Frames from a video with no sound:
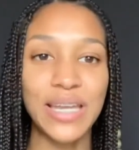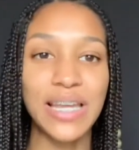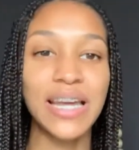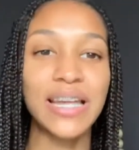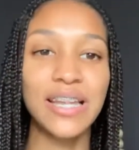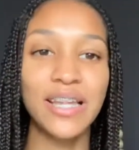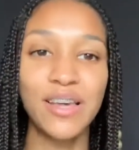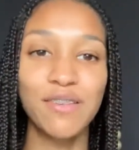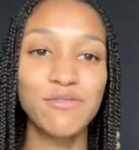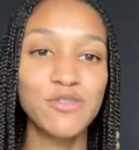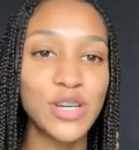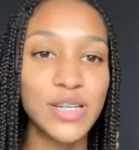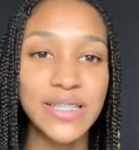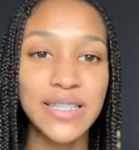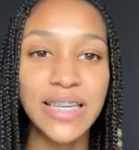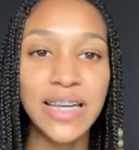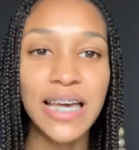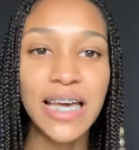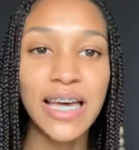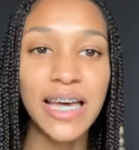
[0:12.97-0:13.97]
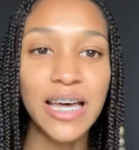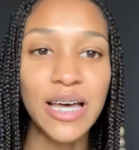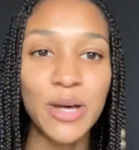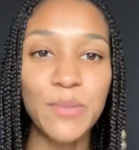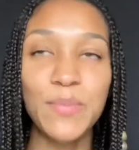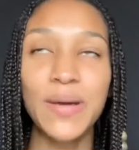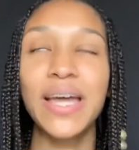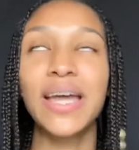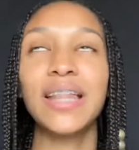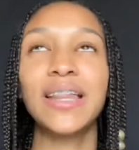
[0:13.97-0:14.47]
I love dressing up.
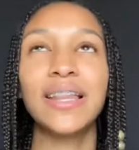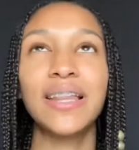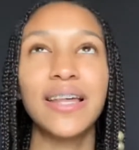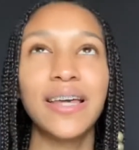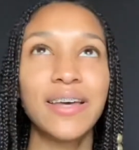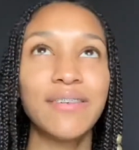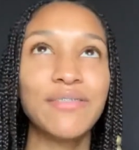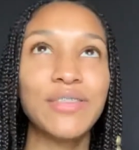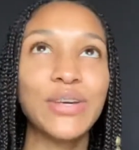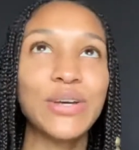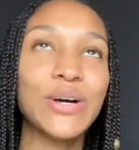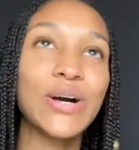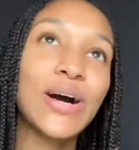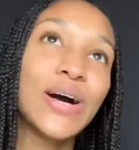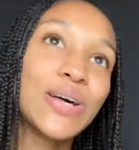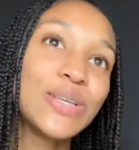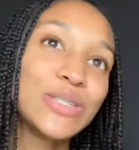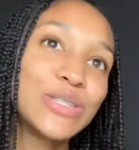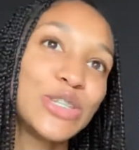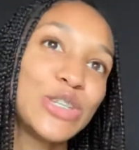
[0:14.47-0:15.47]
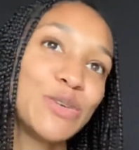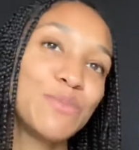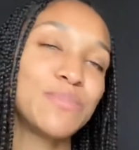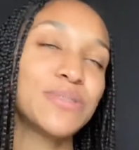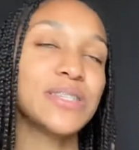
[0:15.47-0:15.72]
I love the costumes